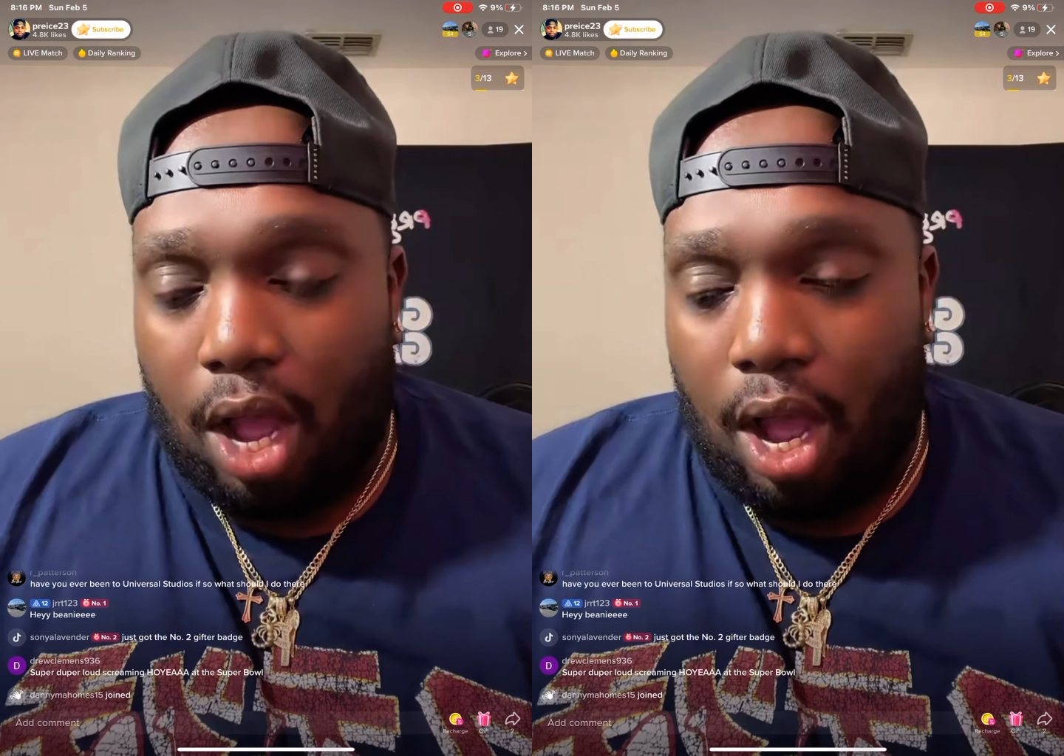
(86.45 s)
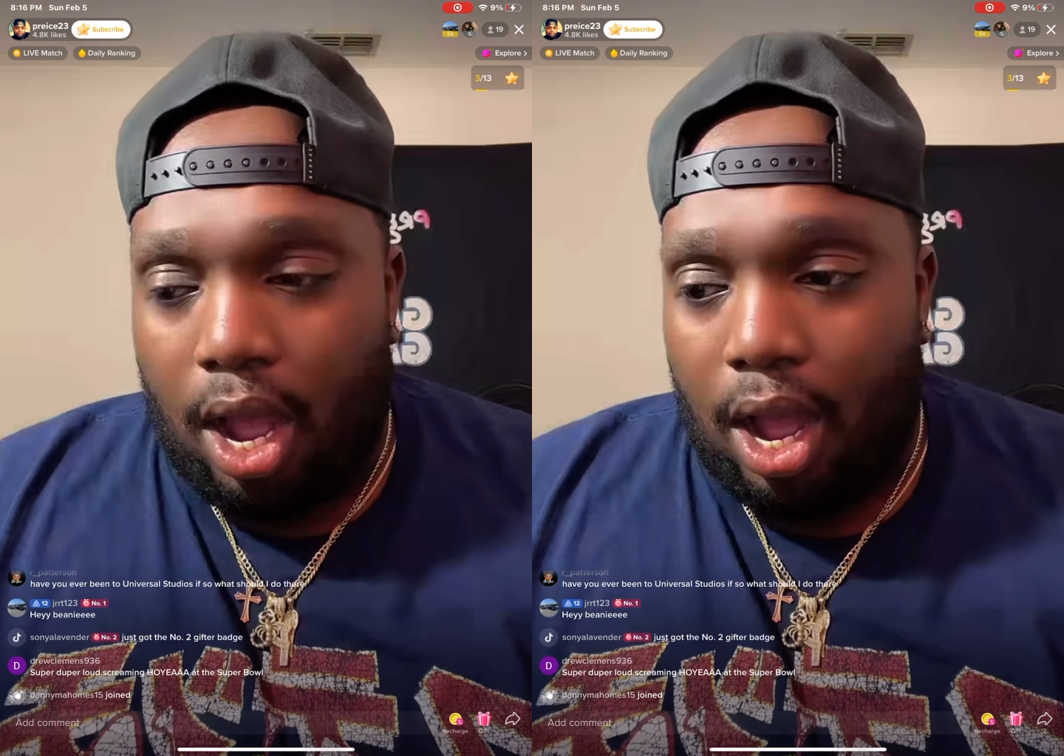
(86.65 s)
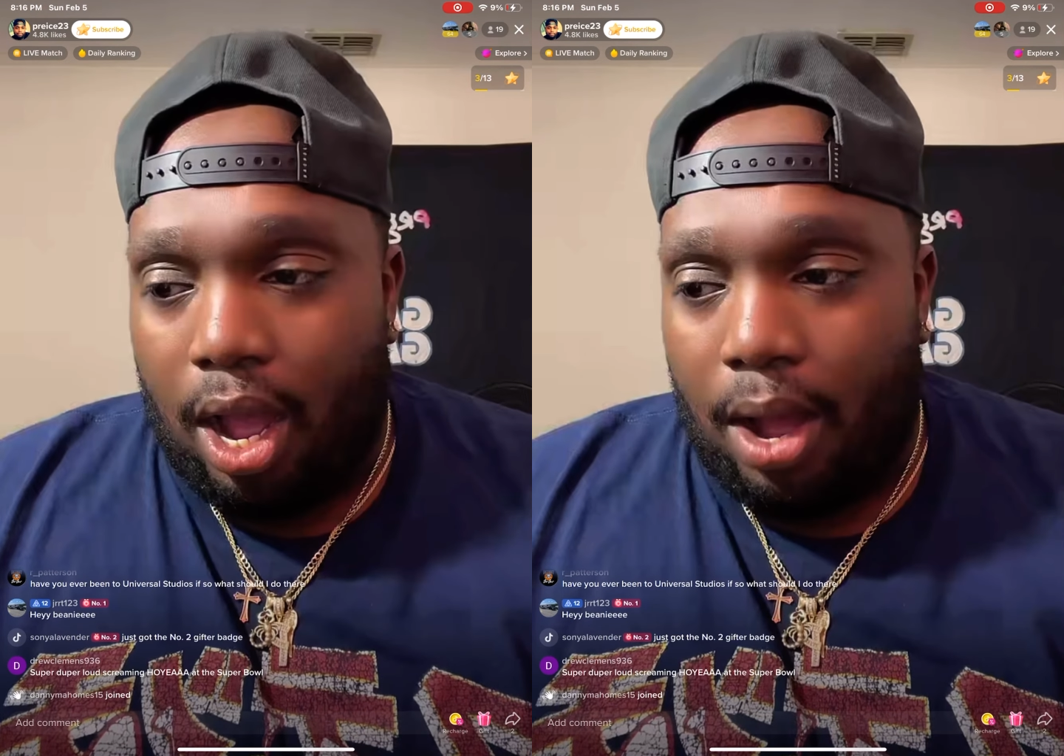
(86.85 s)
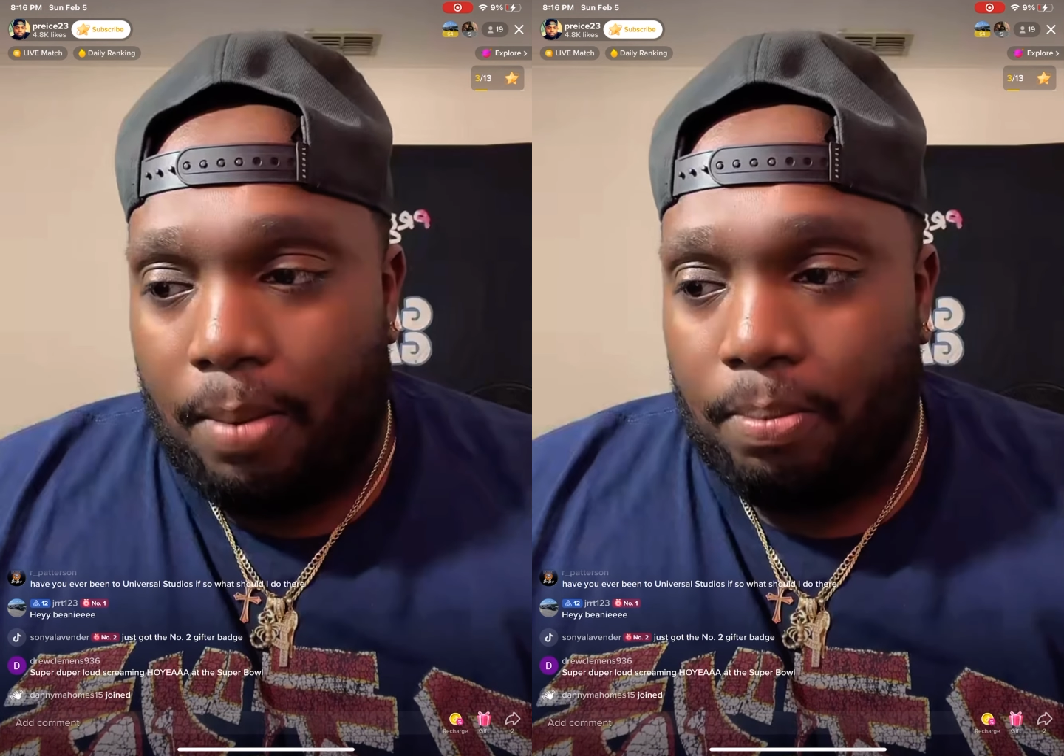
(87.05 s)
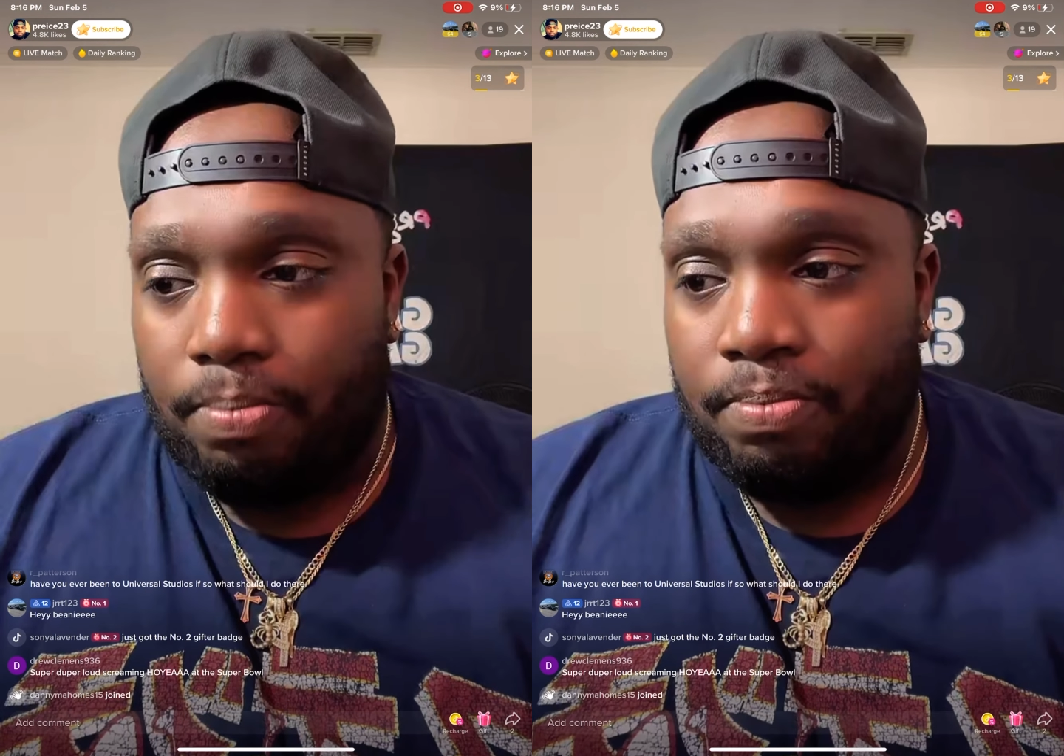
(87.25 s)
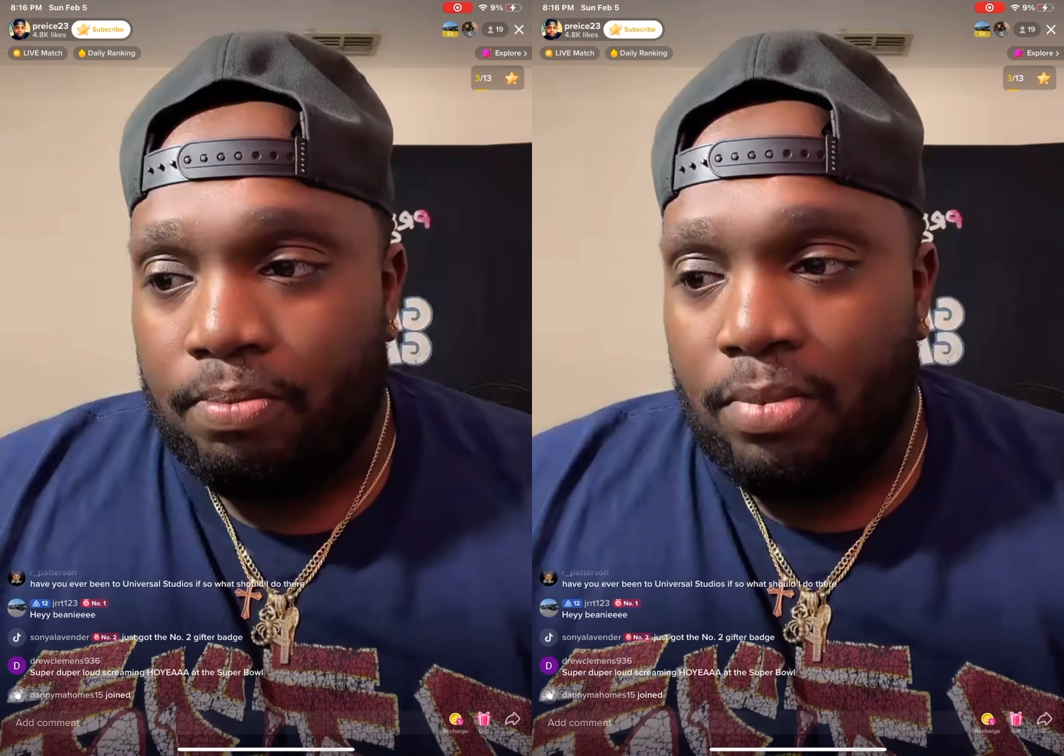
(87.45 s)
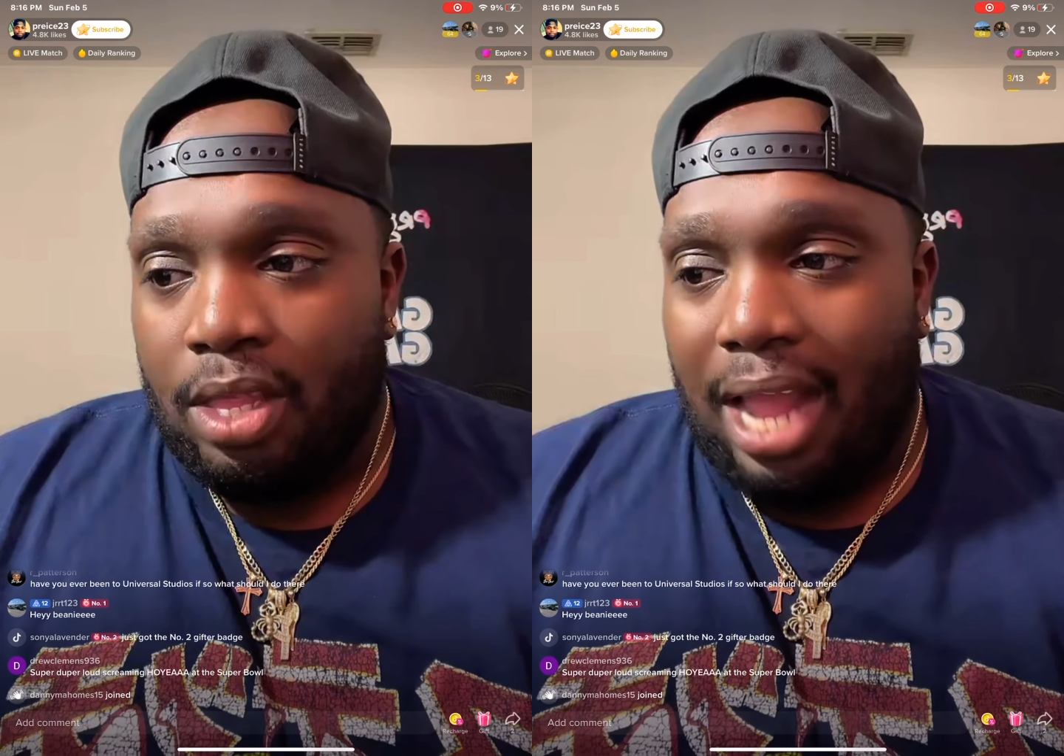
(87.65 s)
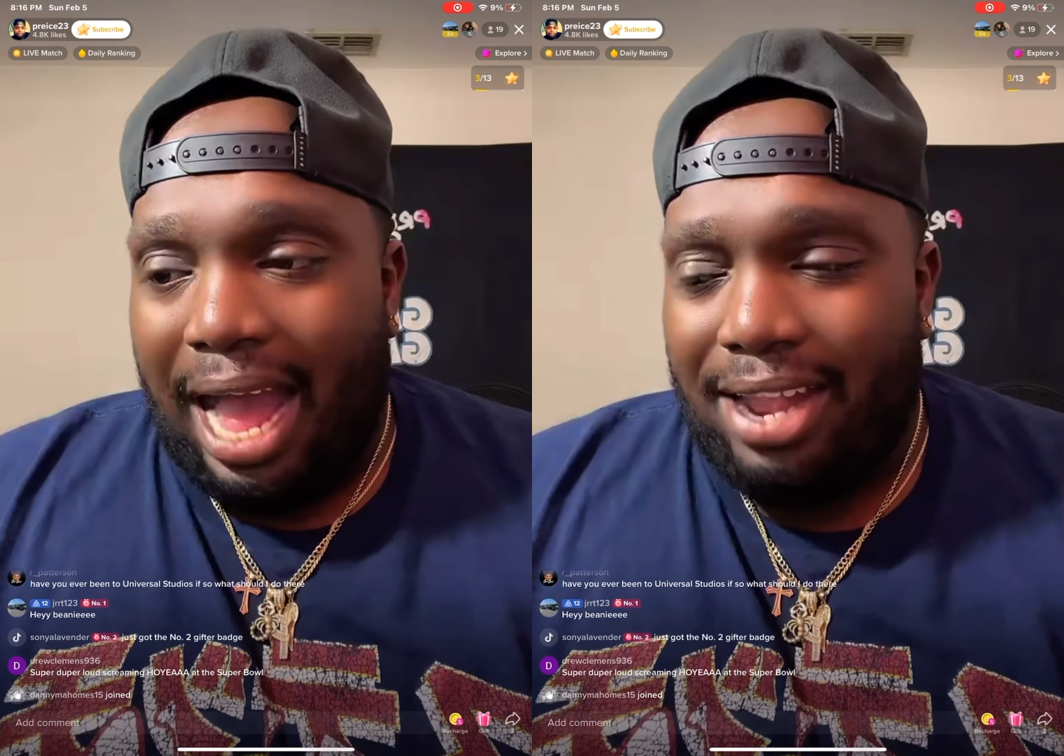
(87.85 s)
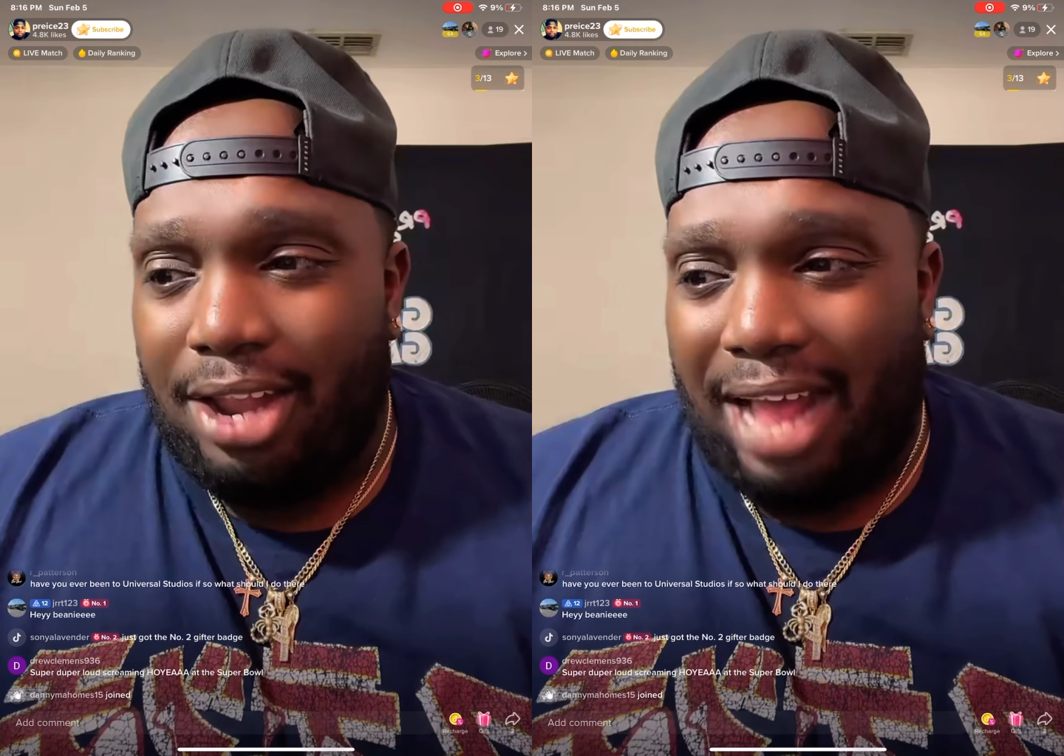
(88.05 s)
Um, I,